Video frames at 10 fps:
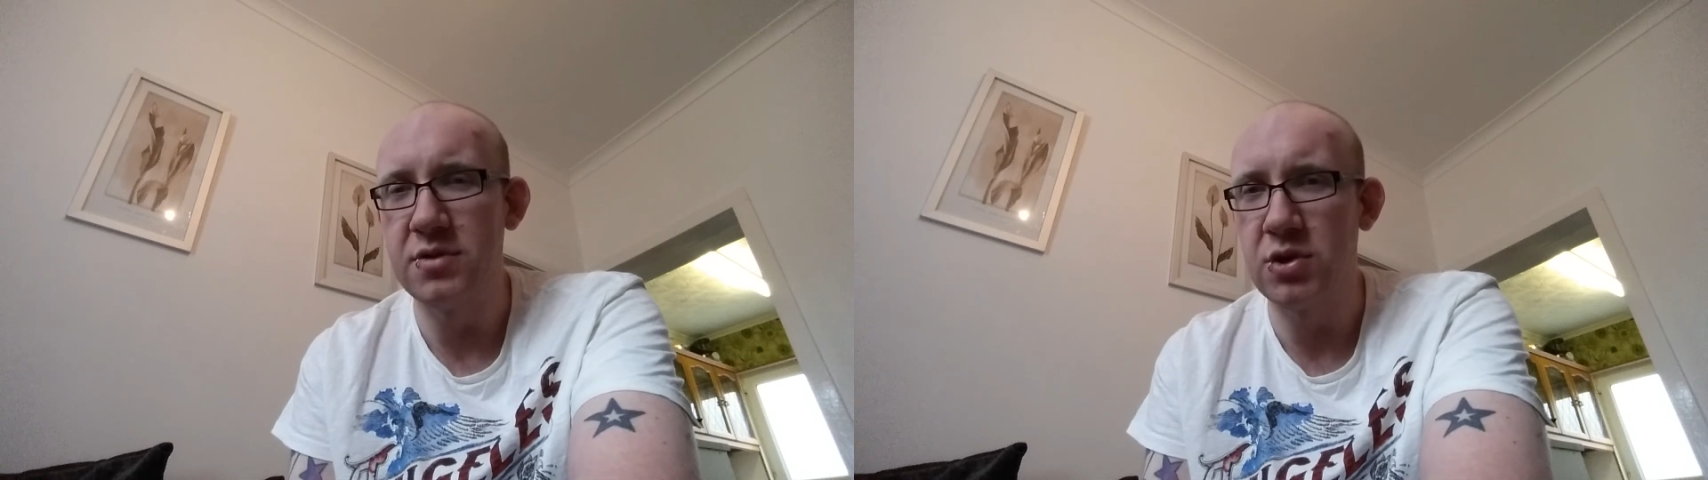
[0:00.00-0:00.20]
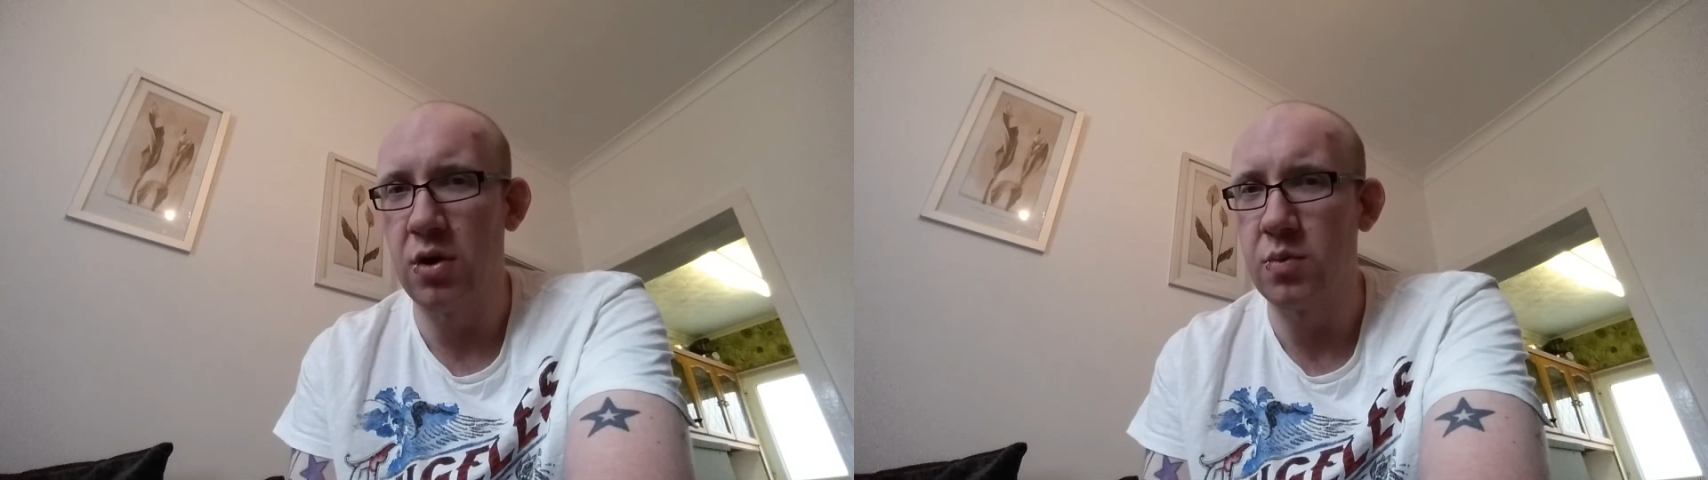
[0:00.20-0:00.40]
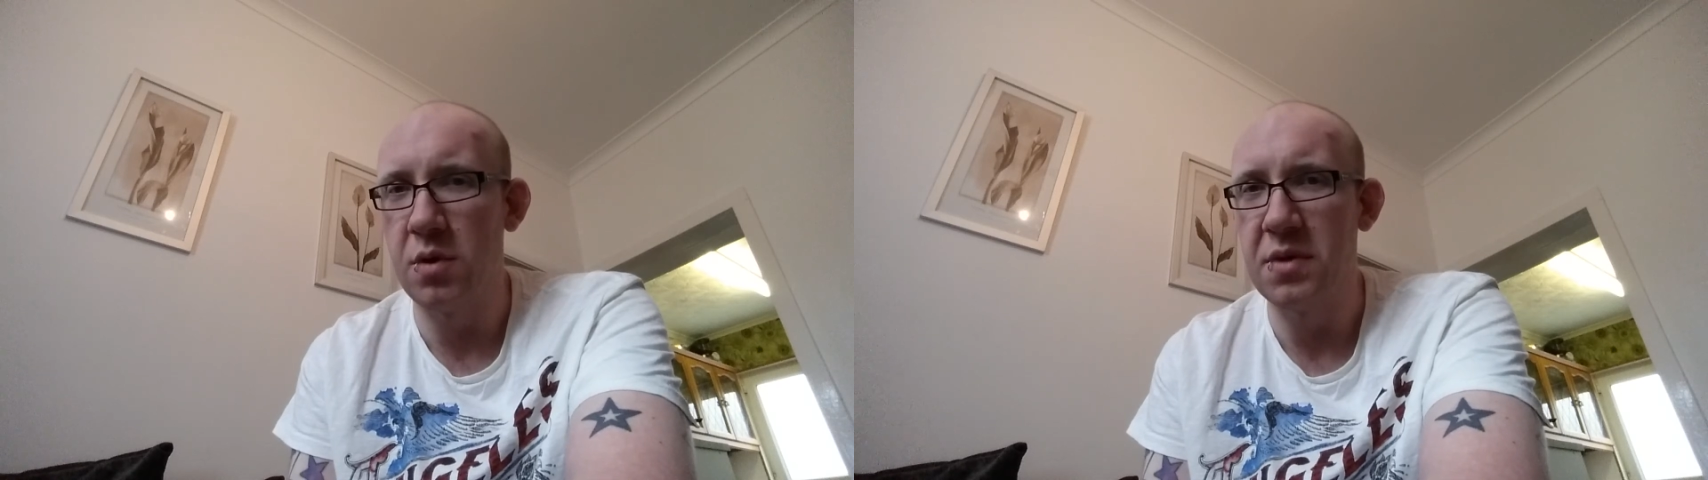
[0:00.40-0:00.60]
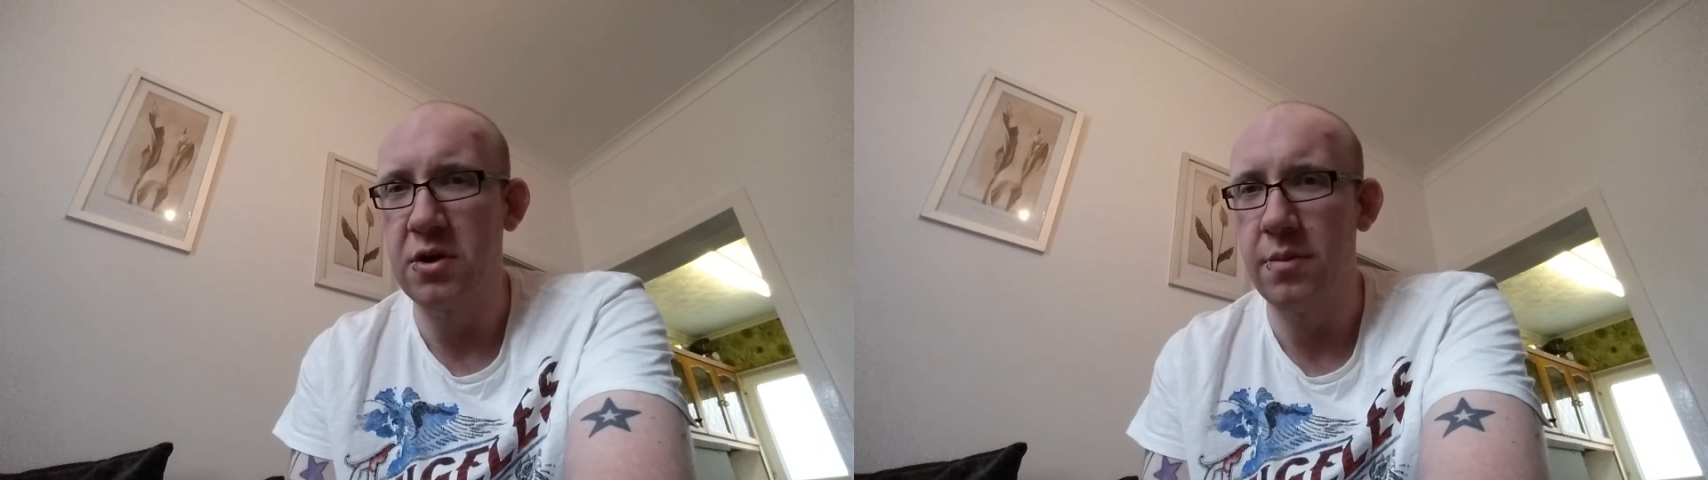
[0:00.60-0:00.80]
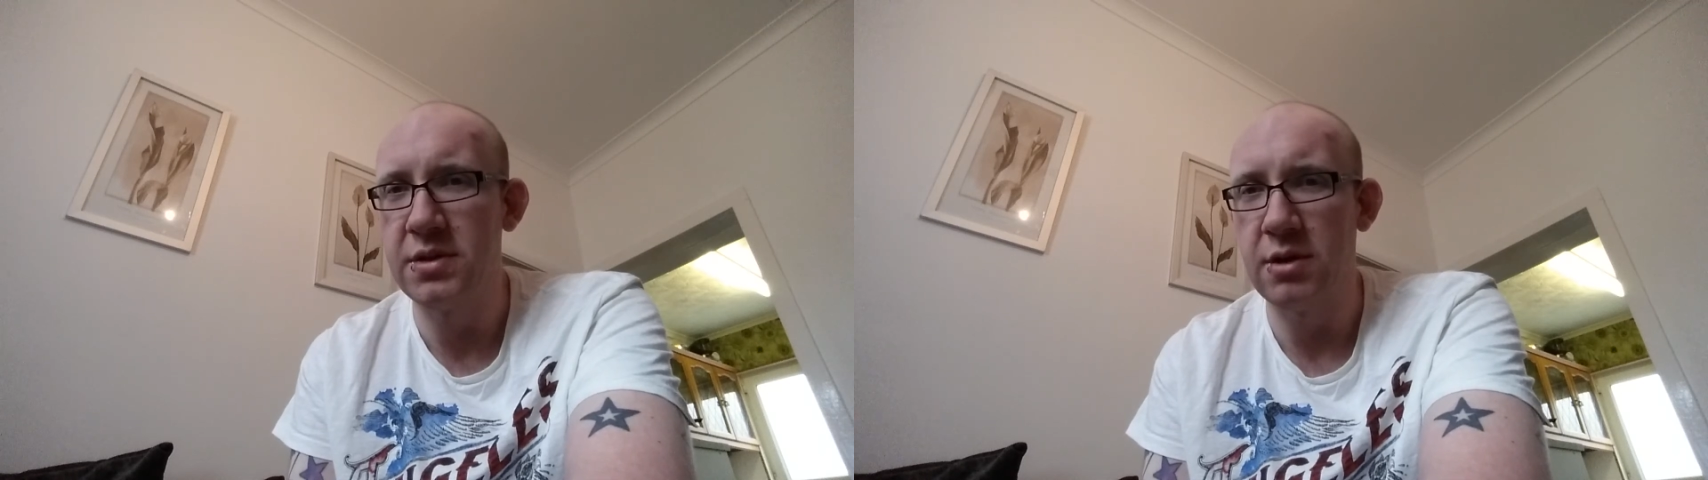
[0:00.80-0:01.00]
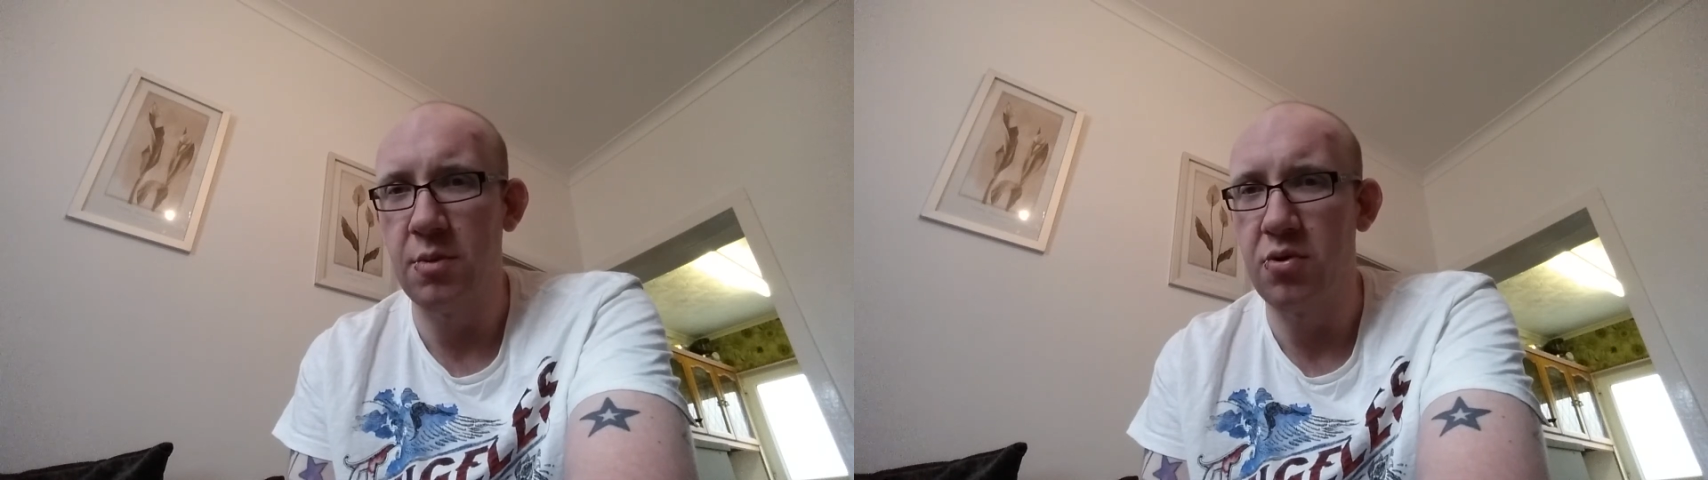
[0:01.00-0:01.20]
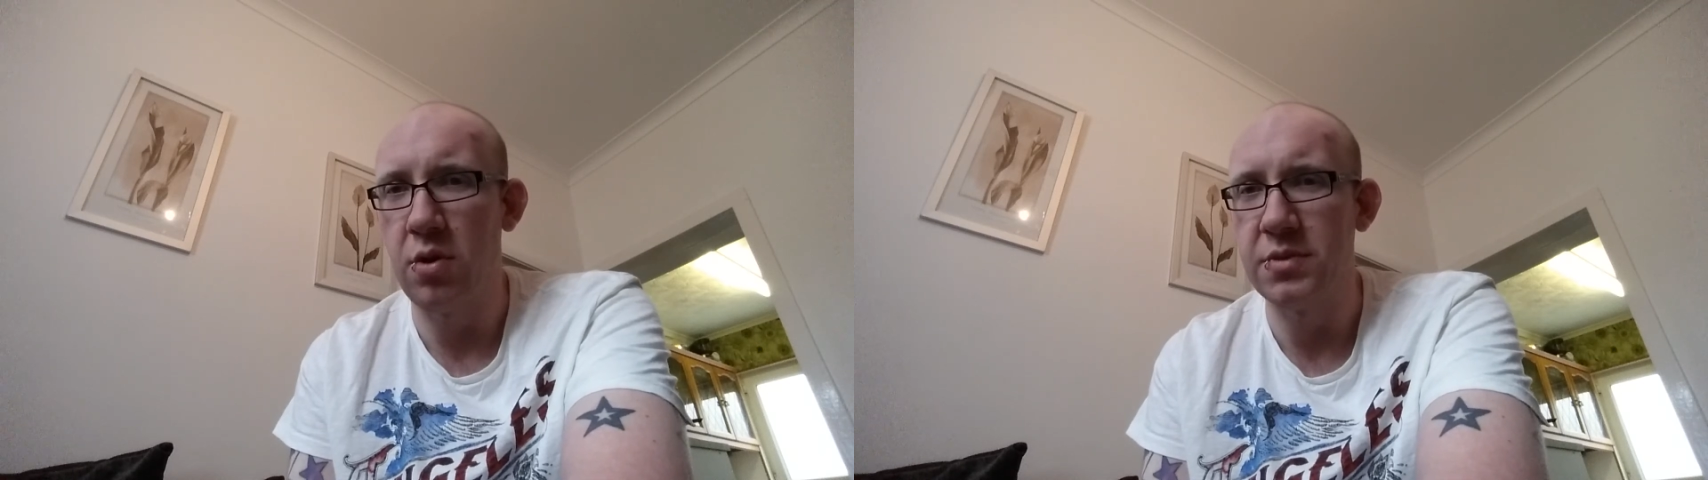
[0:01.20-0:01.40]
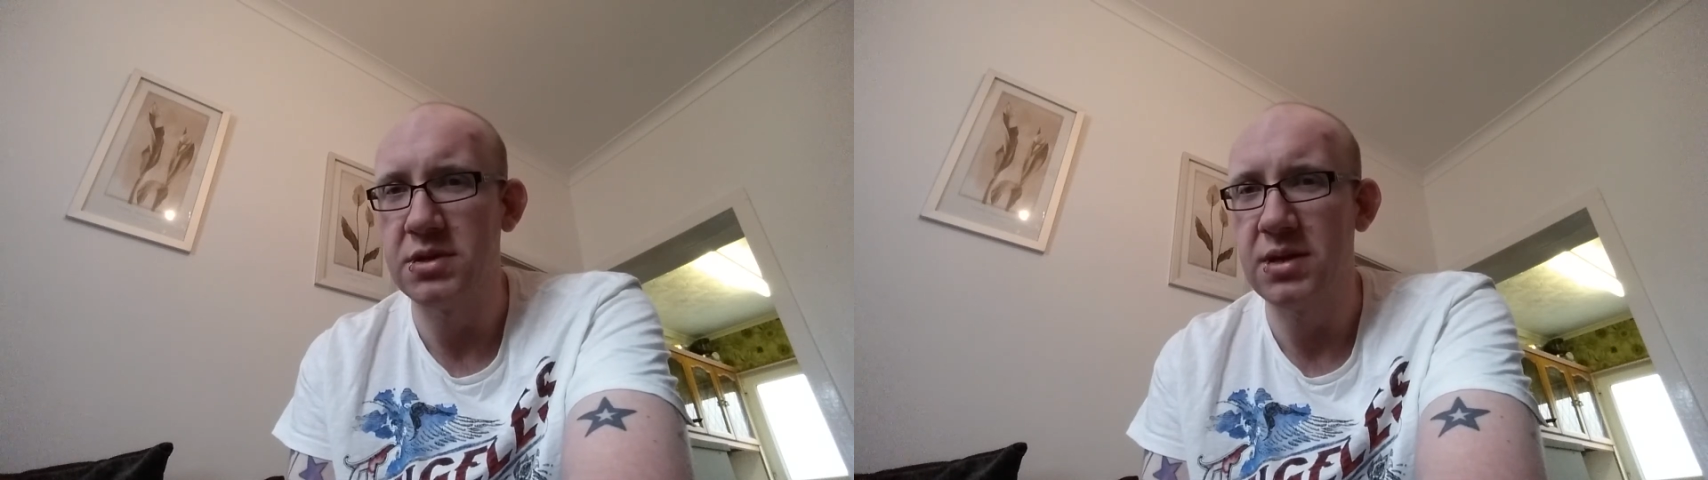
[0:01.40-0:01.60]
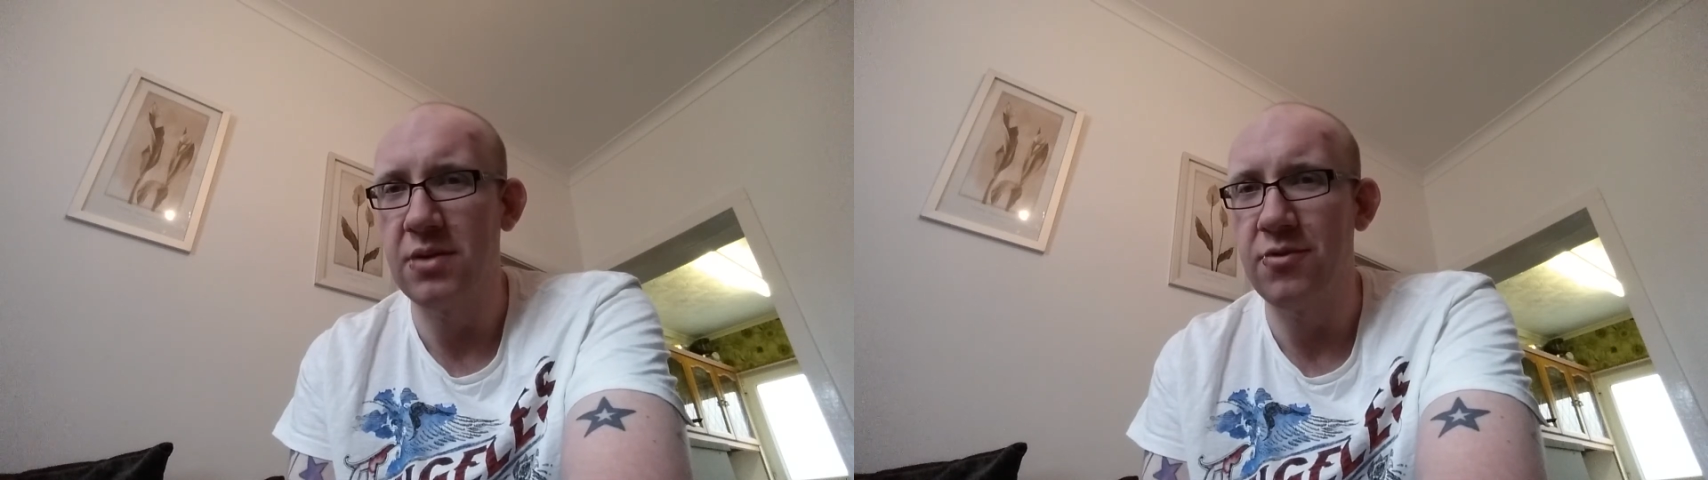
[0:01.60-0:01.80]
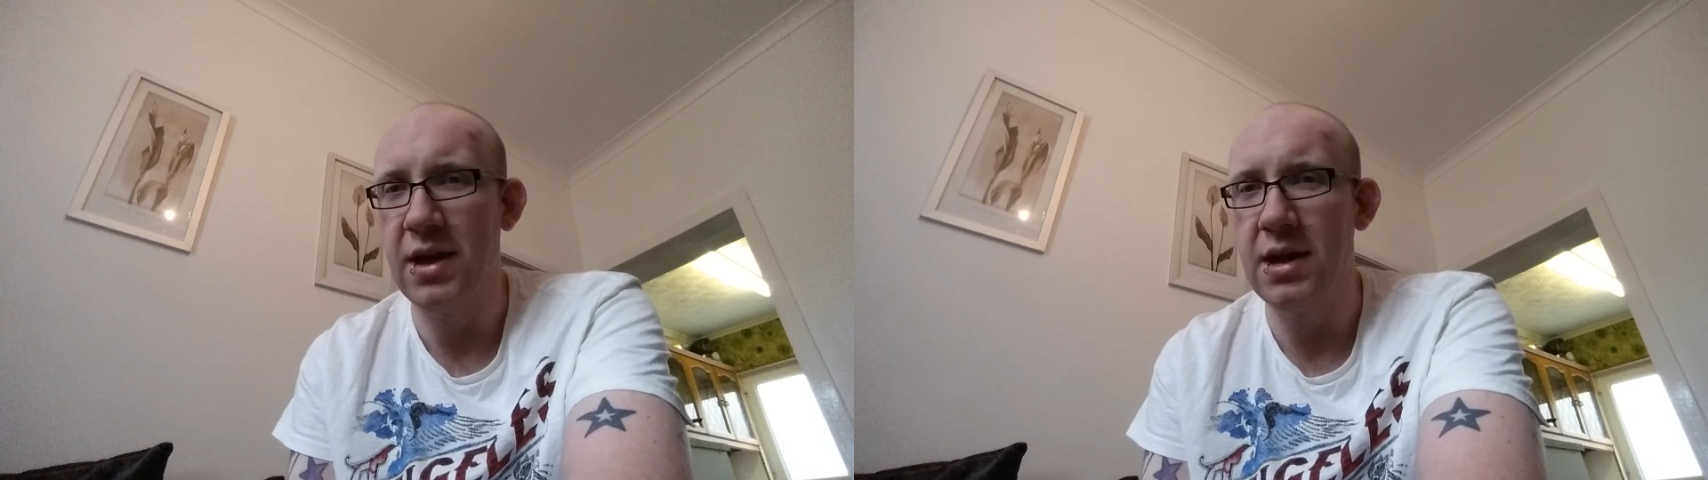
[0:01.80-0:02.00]
sorted one of my cupboards out to put all my
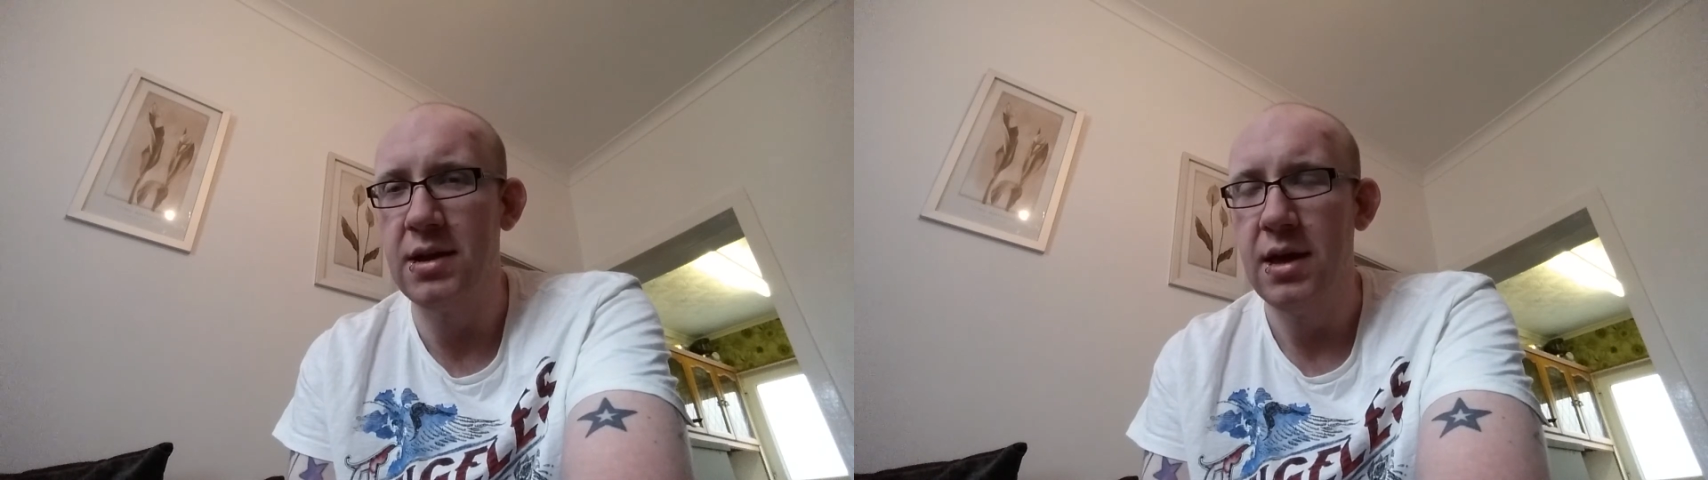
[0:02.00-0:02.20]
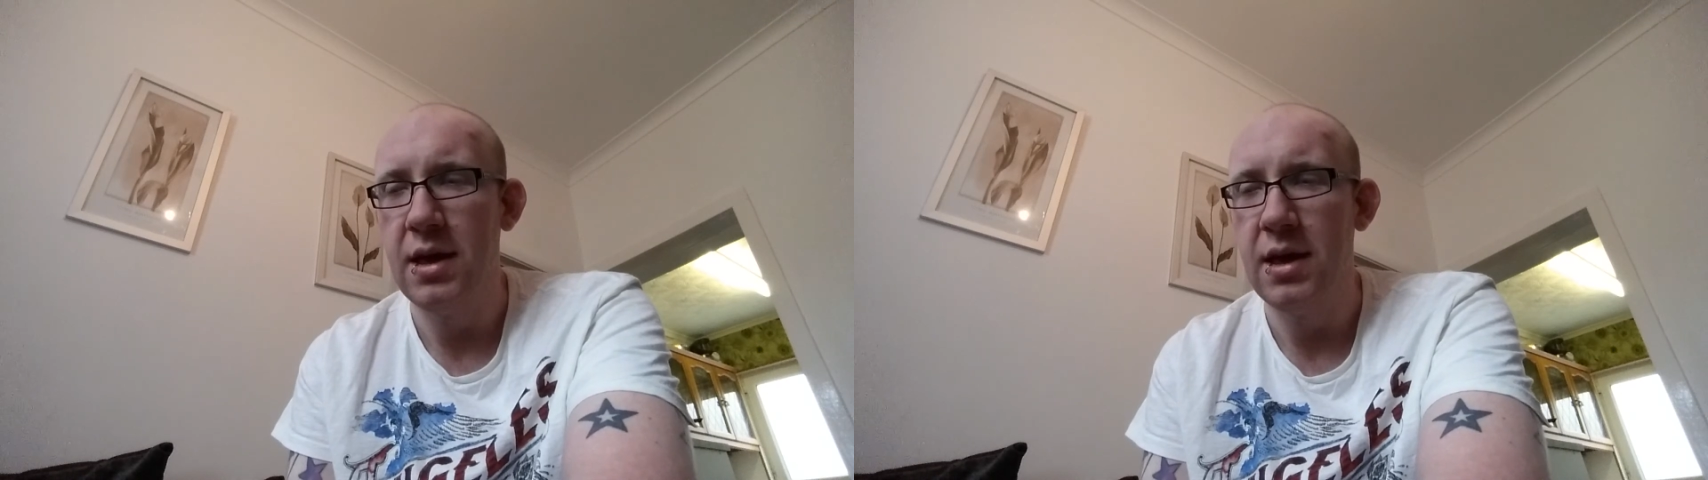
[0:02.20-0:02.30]
scenery in,